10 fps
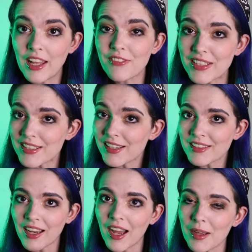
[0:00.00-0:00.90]
That visiting
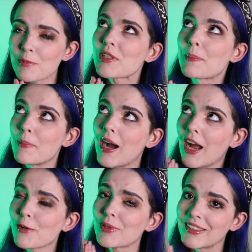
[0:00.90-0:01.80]
time was
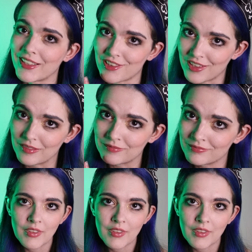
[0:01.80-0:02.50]
my religion.